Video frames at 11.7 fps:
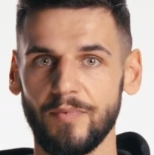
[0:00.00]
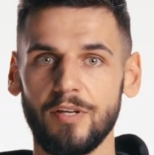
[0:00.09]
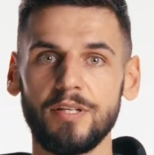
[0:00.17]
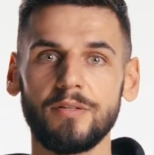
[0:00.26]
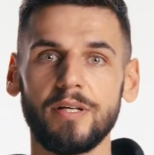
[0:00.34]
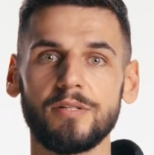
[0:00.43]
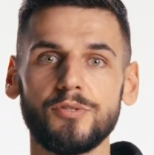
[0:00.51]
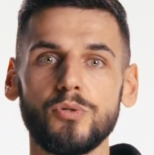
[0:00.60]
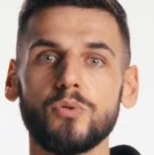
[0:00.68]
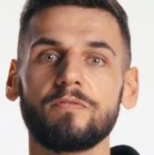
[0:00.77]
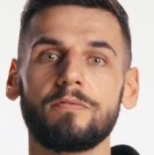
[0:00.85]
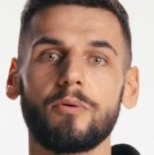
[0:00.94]
You need to
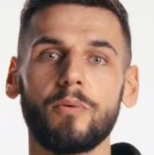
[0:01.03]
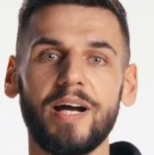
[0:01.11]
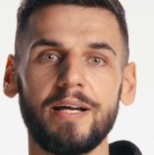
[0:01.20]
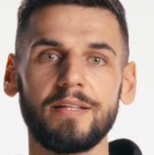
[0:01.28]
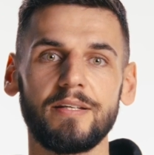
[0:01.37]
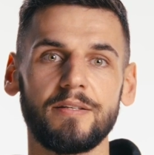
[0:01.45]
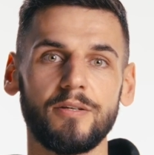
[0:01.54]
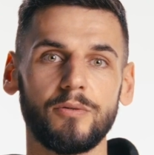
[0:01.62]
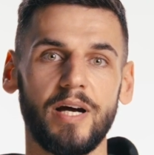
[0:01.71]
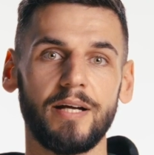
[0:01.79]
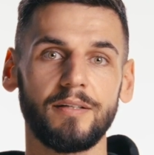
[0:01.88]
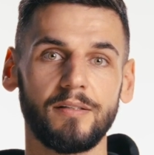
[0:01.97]
ensure variety in your
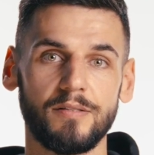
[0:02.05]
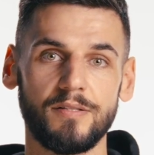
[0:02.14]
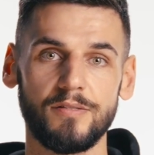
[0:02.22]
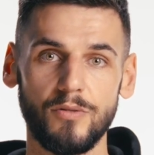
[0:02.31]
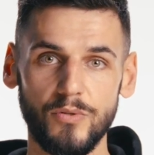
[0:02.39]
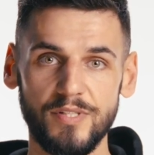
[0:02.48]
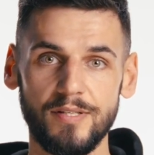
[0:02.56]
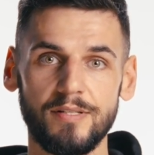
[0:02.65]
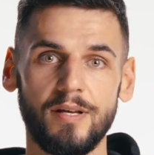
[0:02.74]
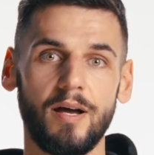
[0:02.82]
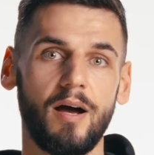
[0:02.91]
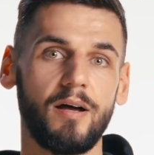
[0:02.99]
article's
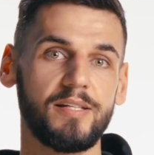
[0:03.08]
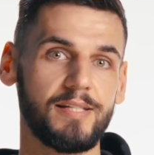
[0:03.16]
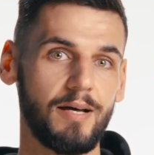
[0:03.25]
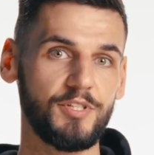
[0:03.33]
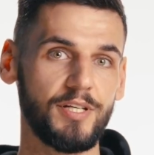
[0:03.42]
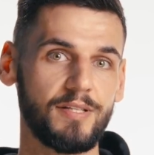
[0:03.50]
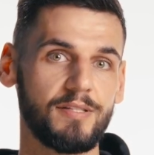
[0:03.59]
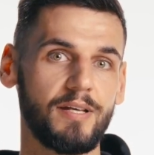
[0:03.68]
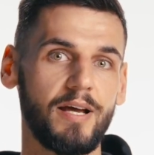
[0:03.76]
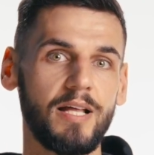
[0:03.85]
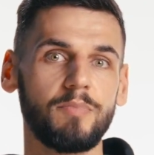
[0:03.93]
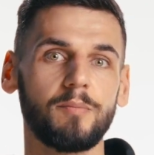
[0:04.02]
sources, subjects,
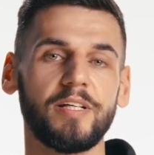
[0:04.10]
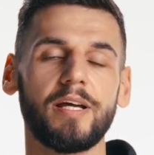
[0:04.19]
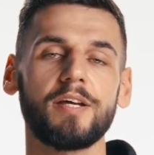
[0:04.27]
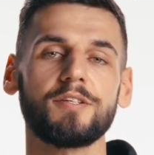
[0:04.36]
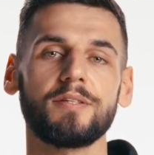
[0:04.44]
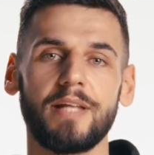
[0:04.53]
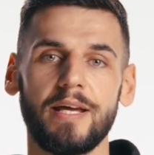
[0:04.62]
and publication